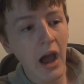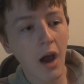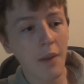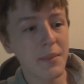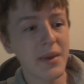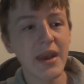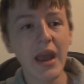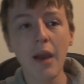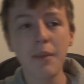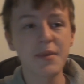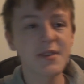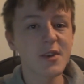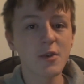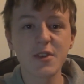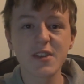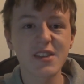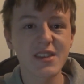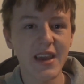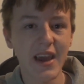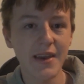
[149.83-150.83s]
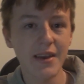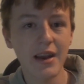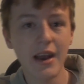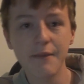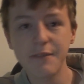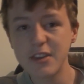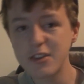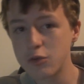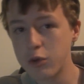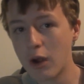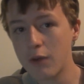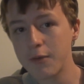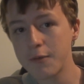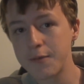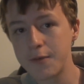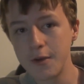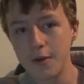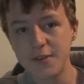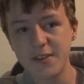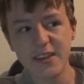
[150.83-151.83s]
I mean, episodes 10, 11, 12
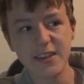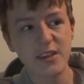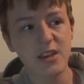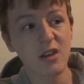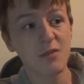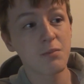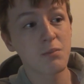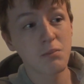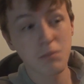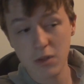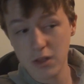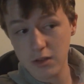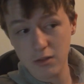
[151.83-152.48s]
and 13 could,